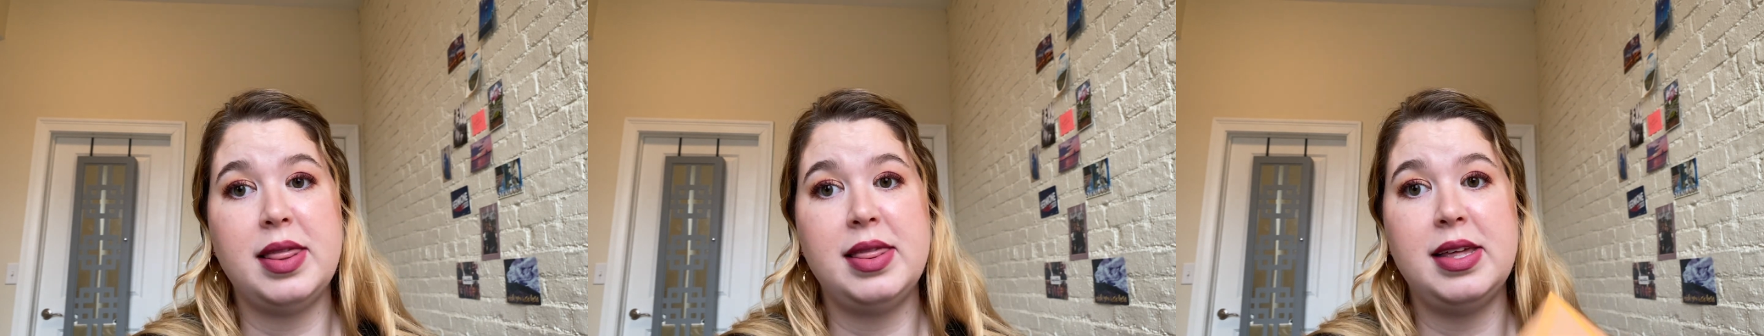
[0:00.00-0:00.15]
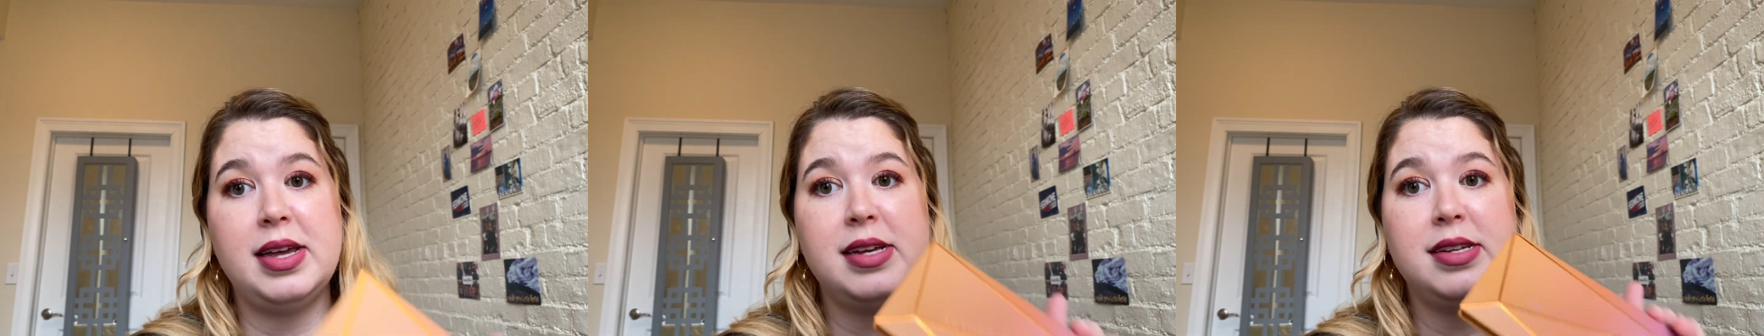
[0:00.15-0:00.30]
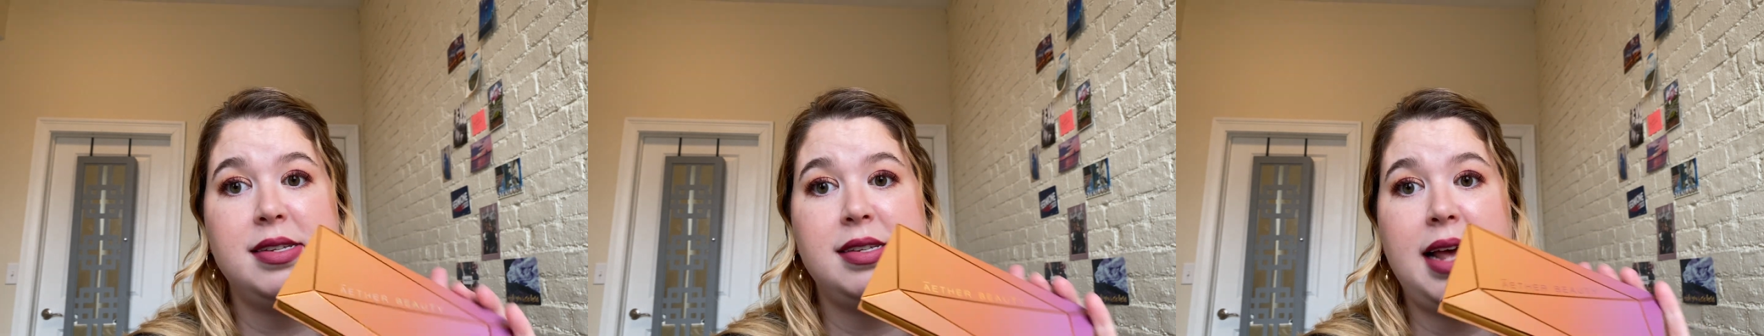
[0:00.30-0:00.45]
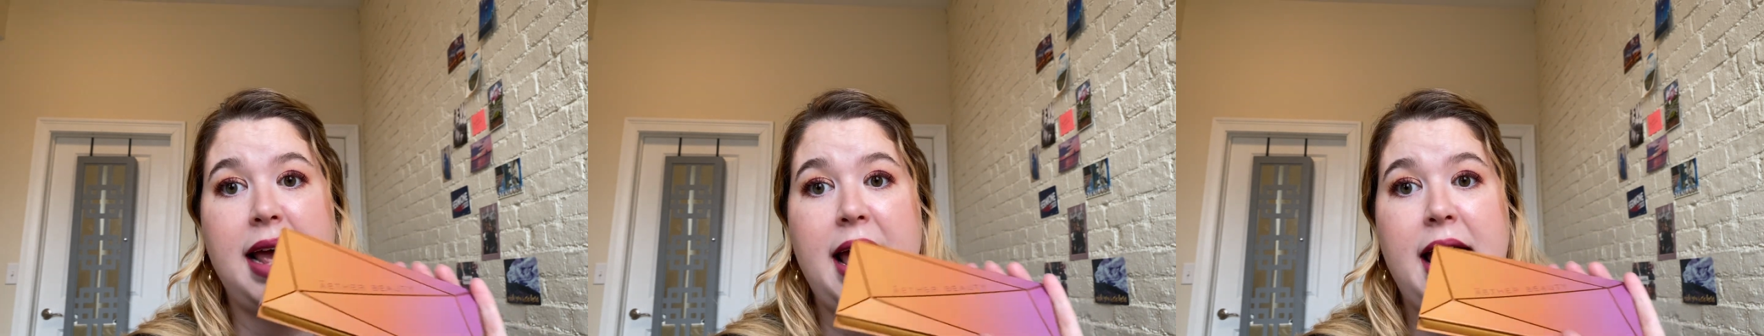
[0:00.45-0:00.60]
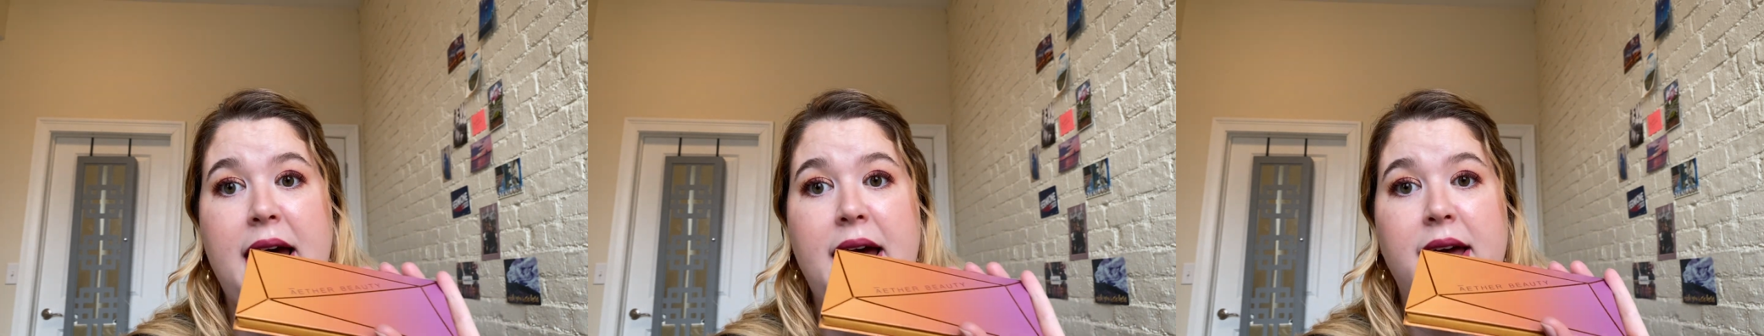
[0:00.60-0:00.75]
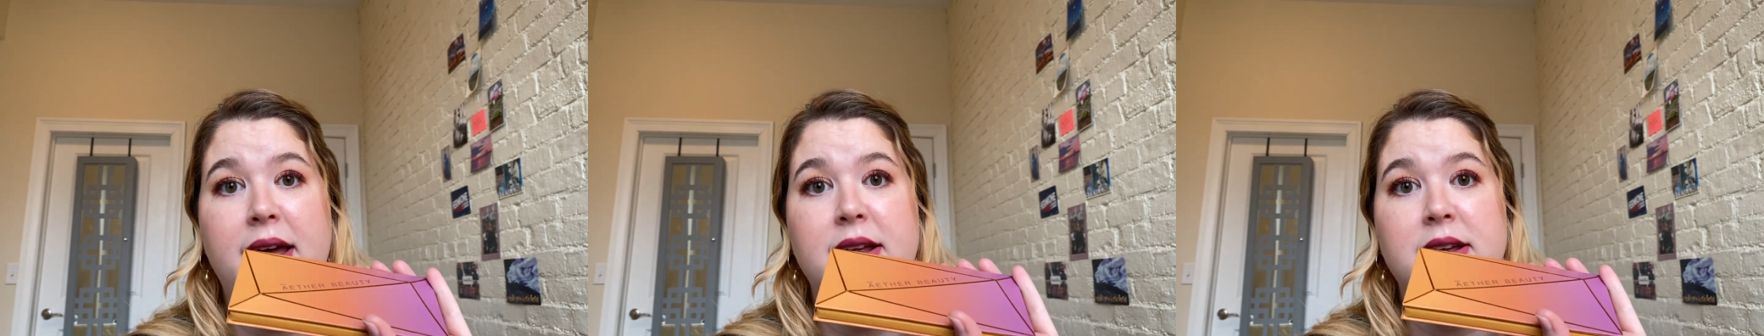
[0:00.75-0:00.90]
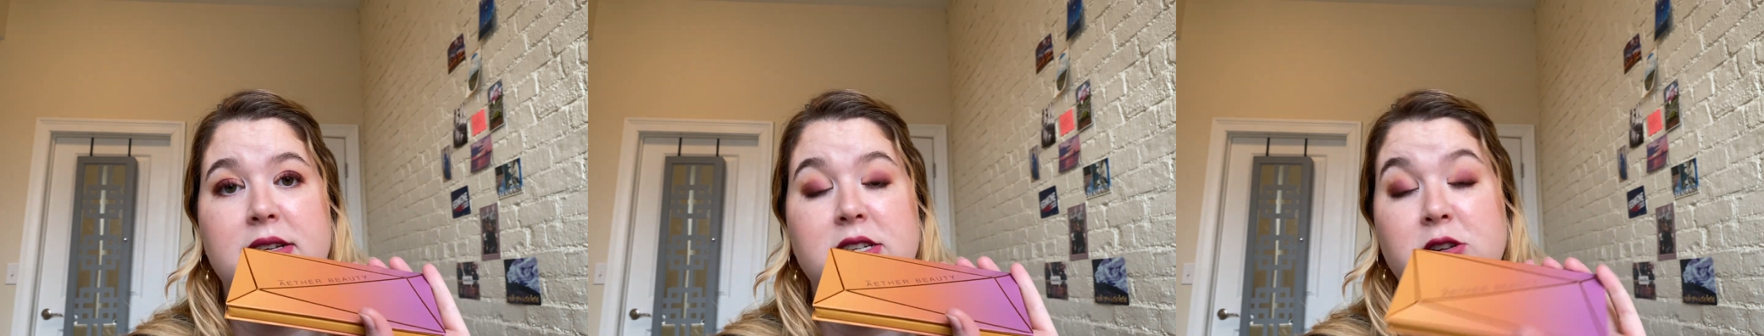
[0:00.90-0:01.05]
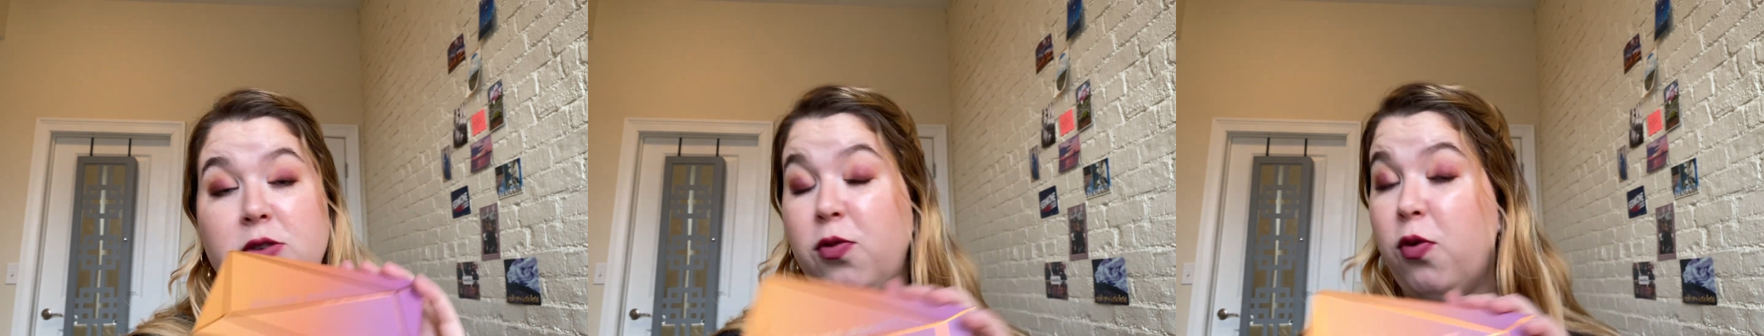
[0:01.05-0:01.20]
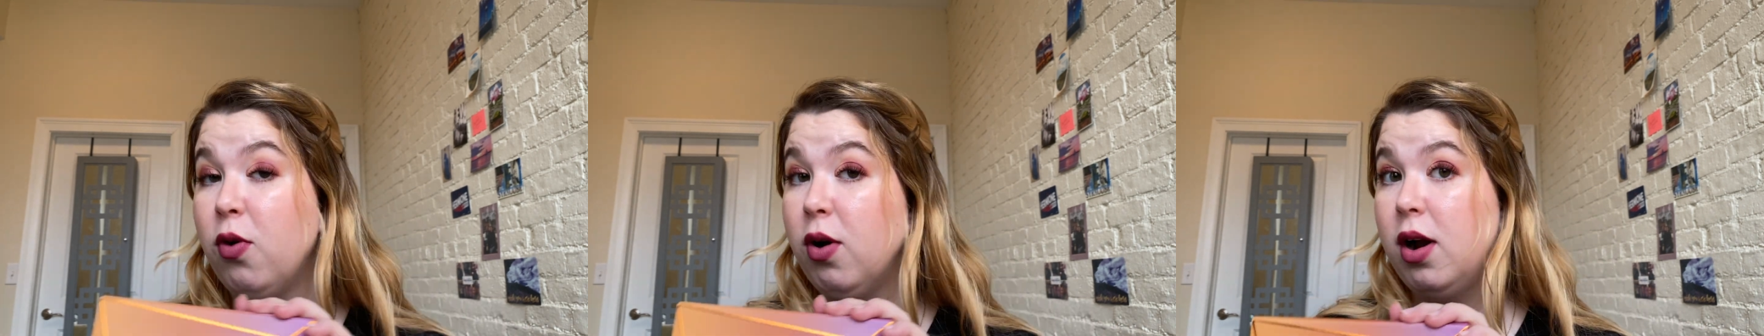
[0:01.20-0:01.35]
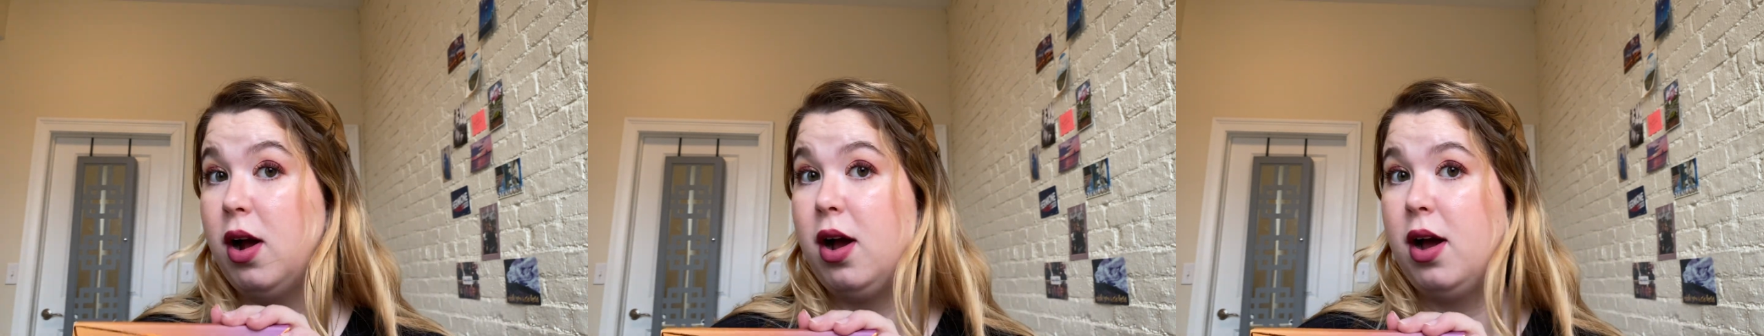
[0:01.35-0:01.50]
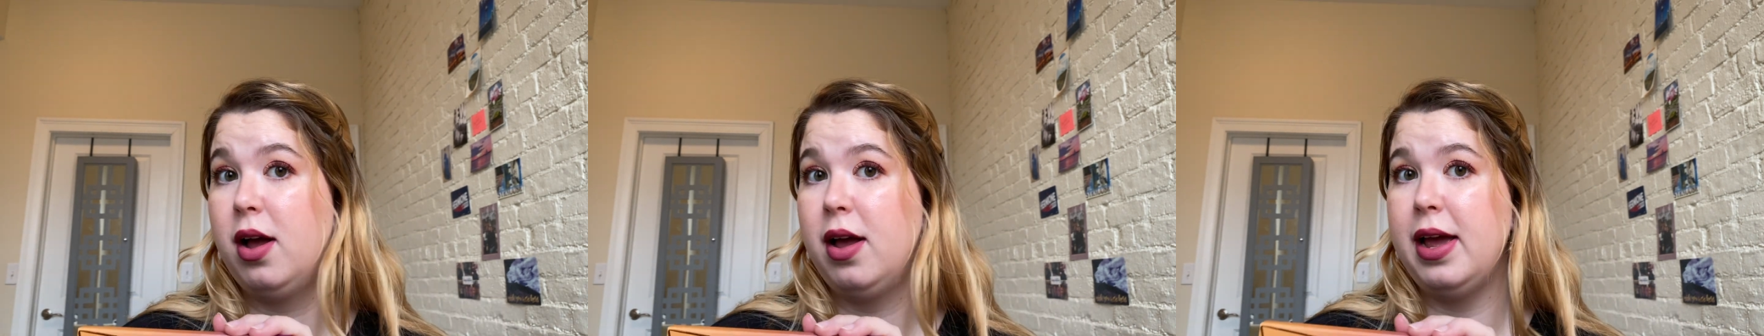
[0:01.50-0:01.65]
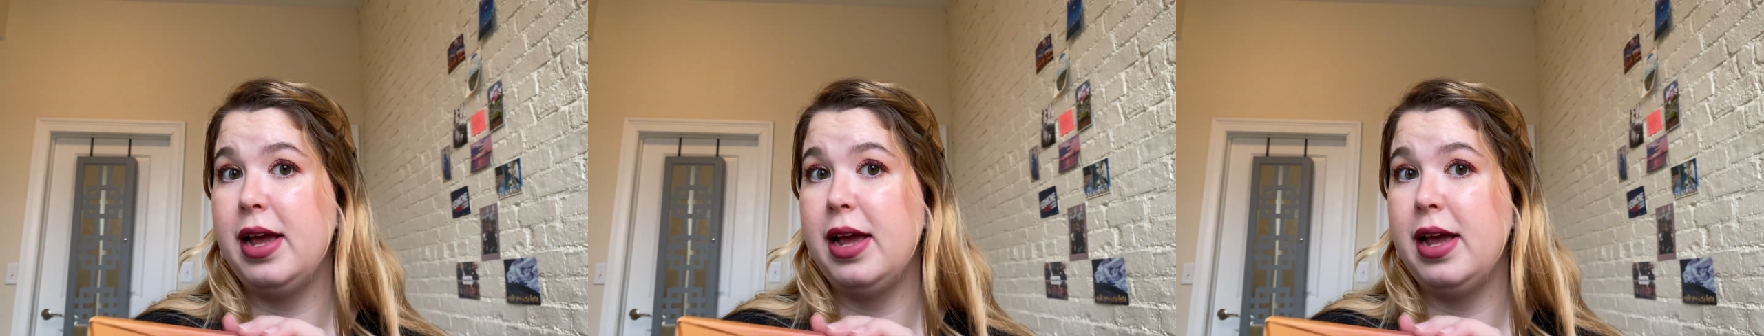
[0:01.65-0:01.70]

this at Sephora.